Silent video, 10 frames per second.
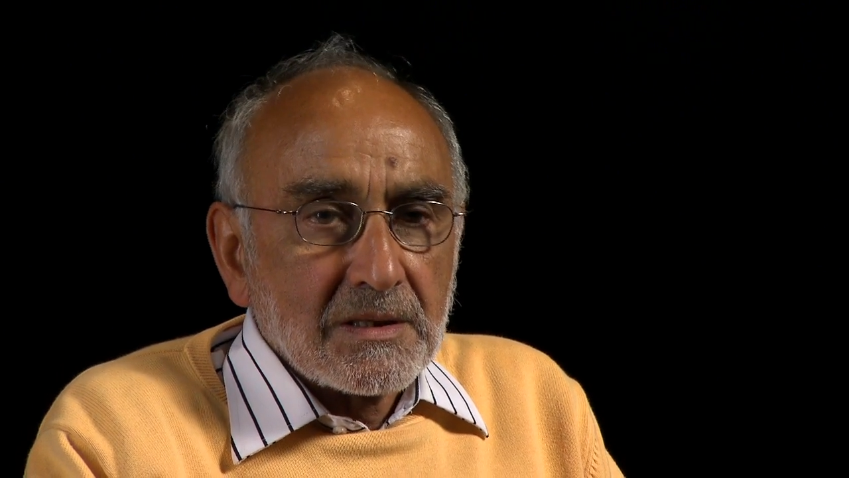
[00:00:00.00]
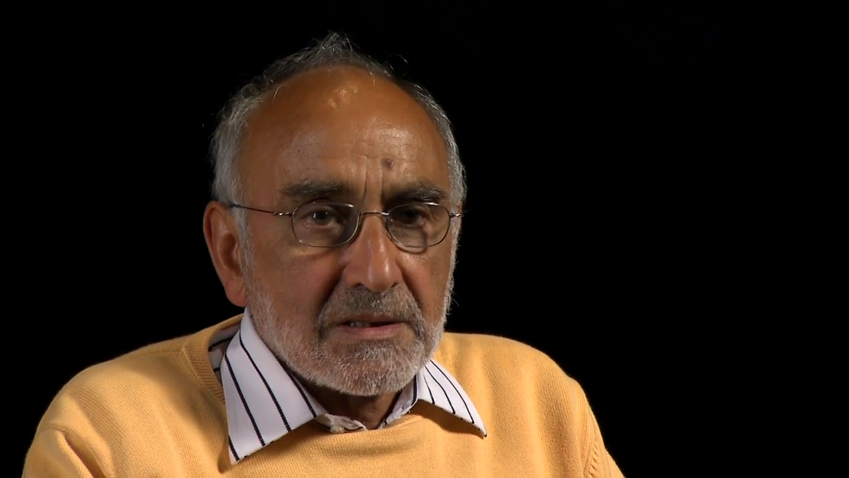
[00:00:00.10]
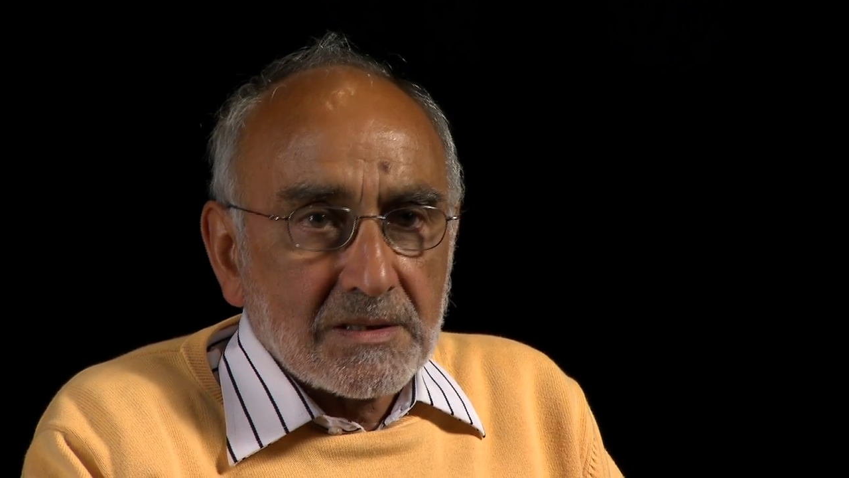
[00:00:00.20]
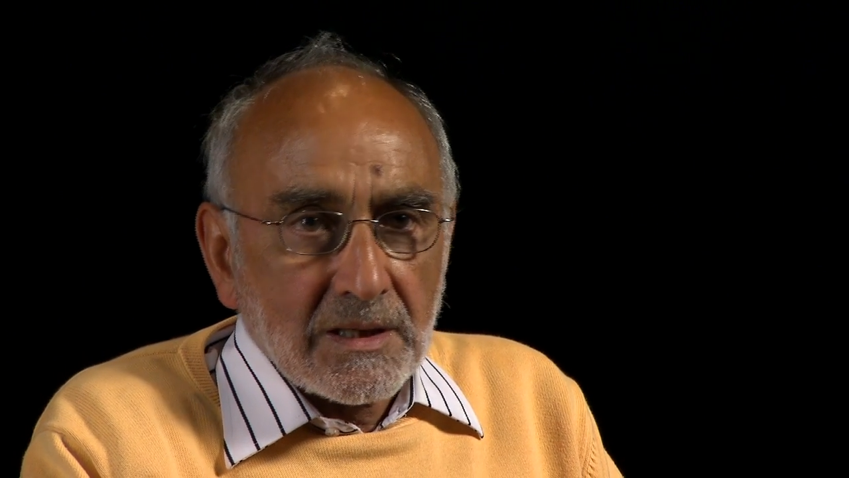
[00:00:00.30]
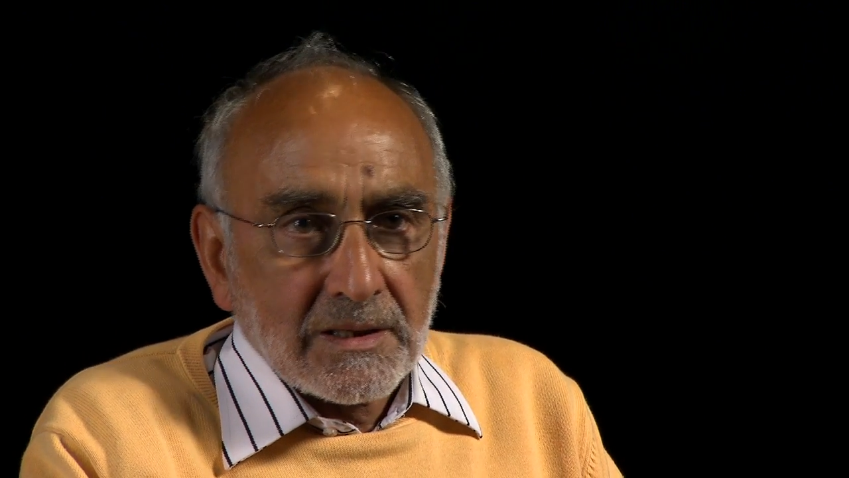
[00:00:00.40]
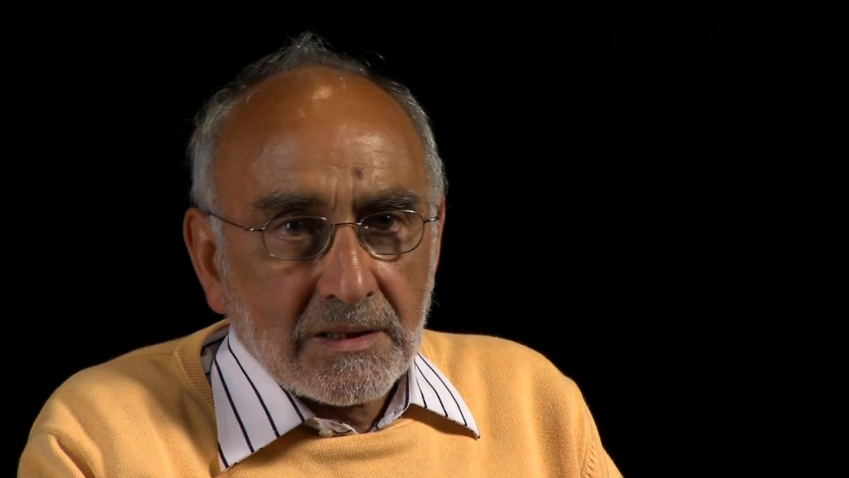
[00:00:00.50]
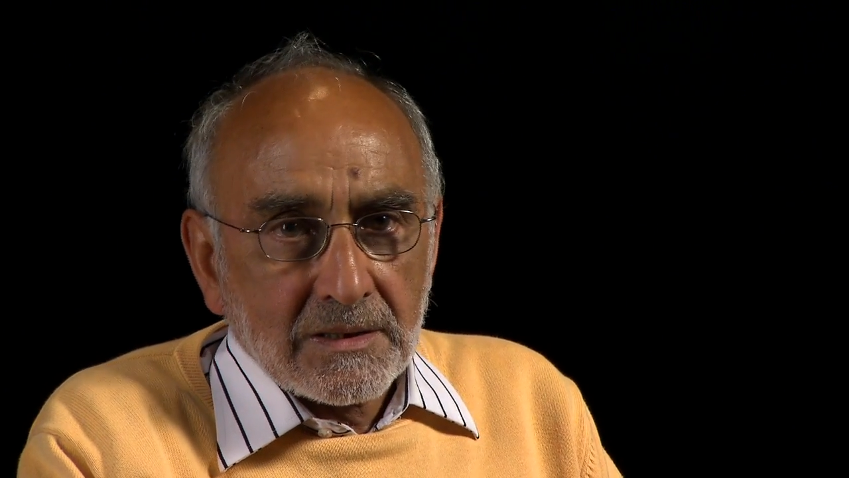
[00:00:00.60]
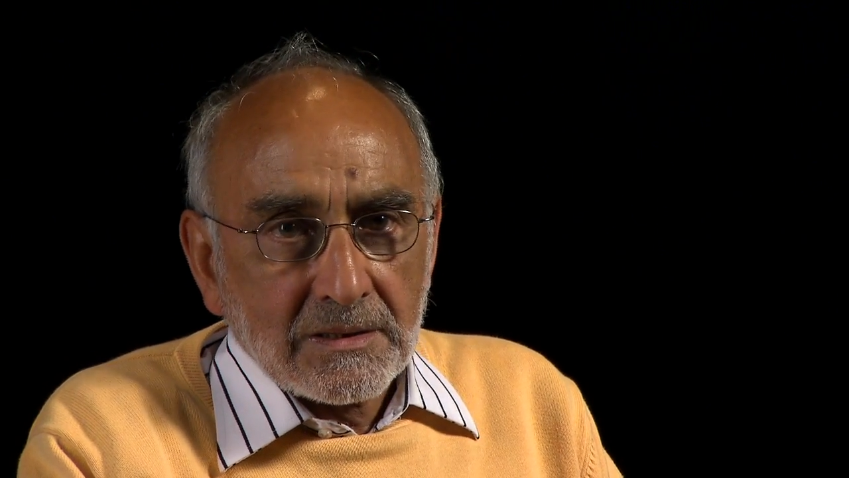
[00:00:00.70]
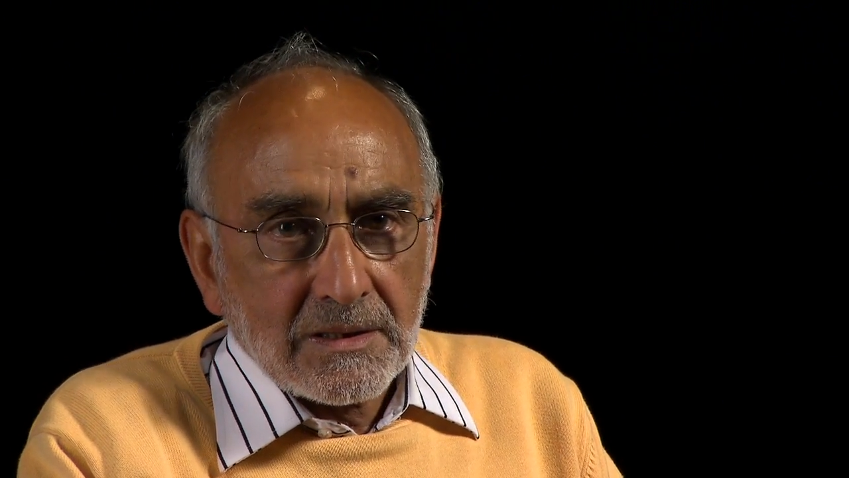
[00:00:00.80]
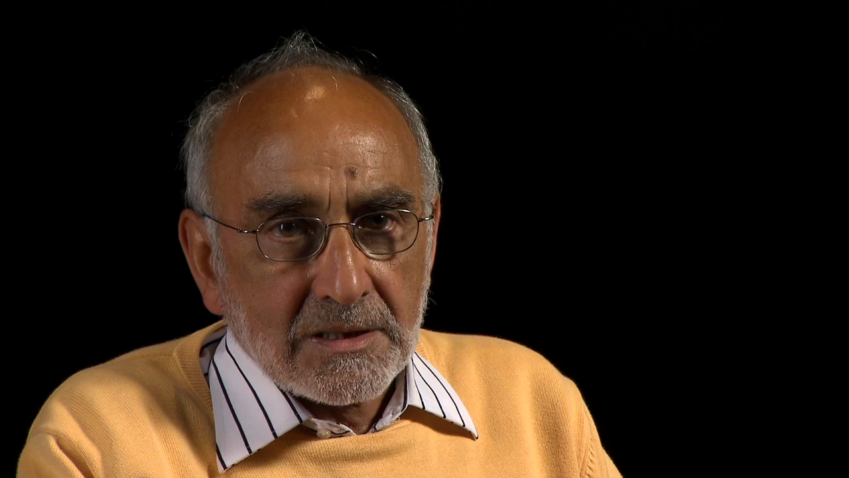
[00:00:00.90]

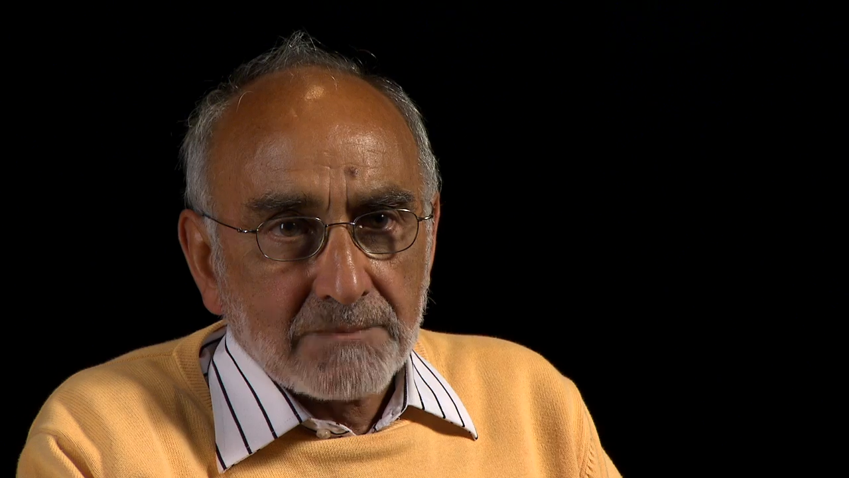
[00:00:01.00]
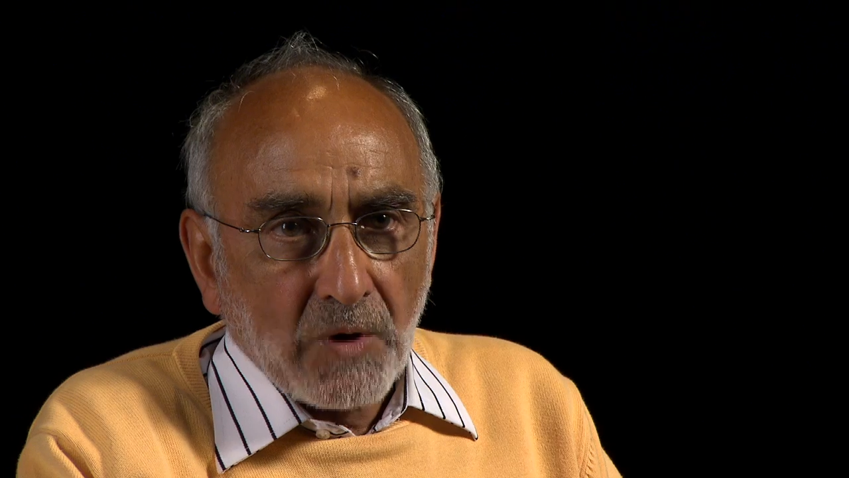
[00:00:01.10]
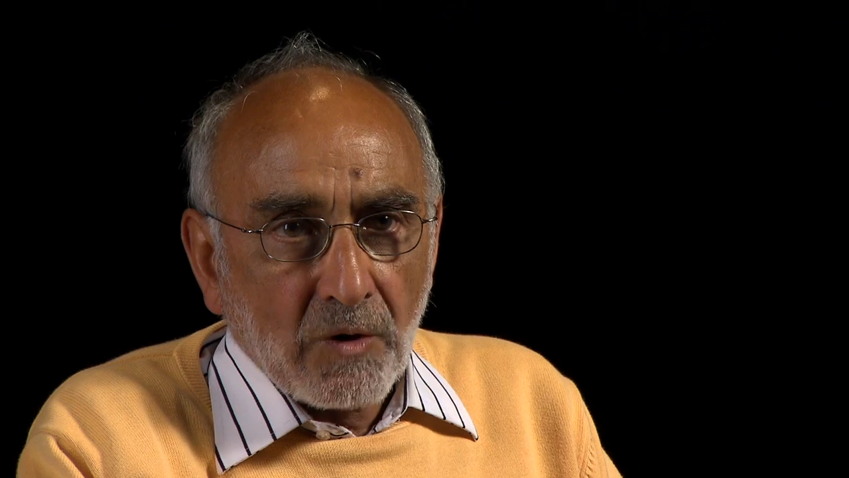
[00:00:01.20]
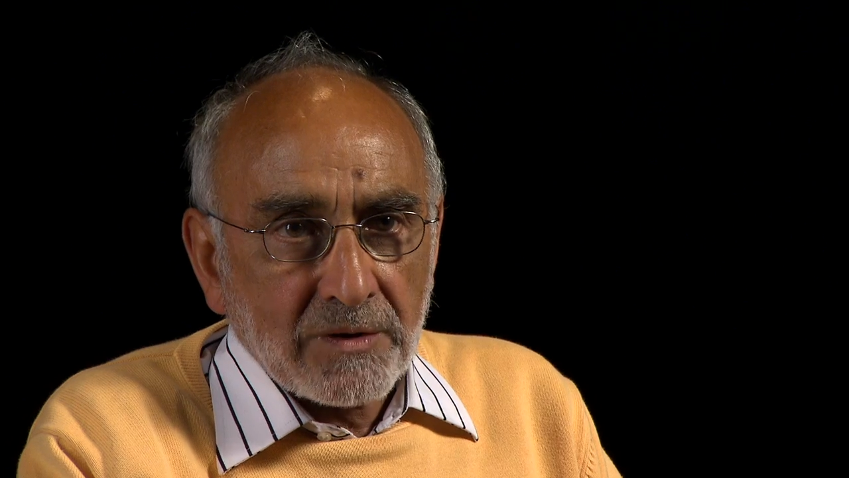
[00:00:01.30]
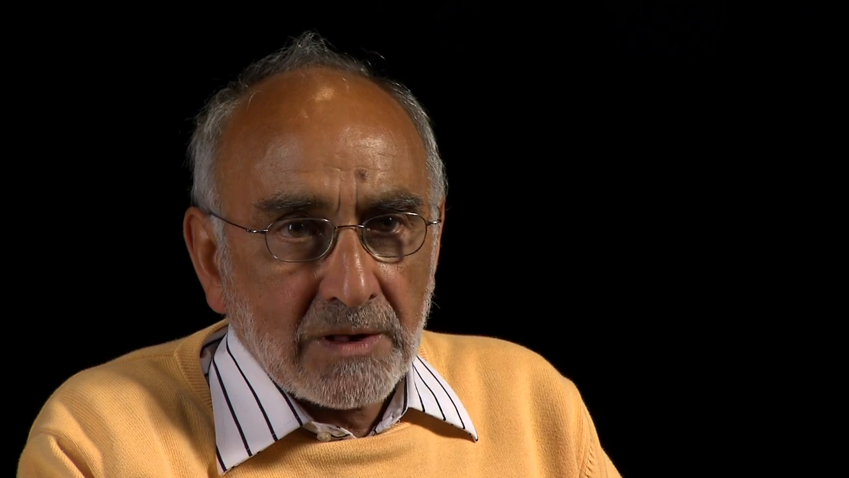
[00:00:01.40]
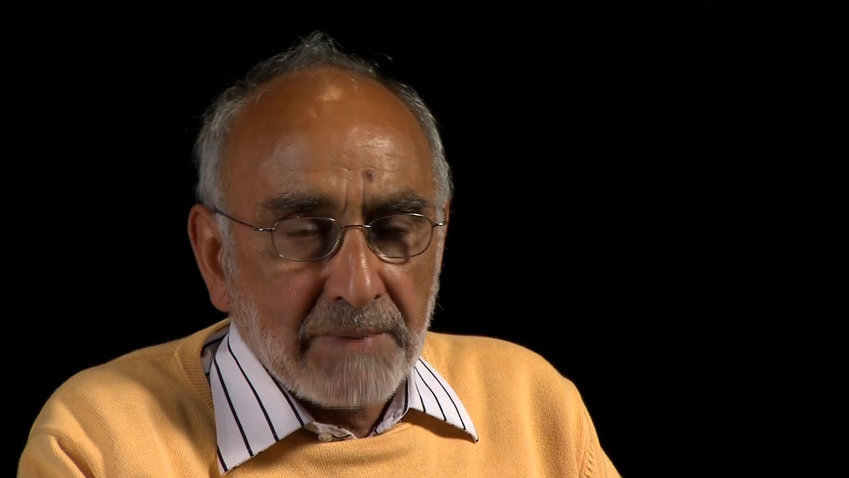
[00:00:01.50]
silicon is both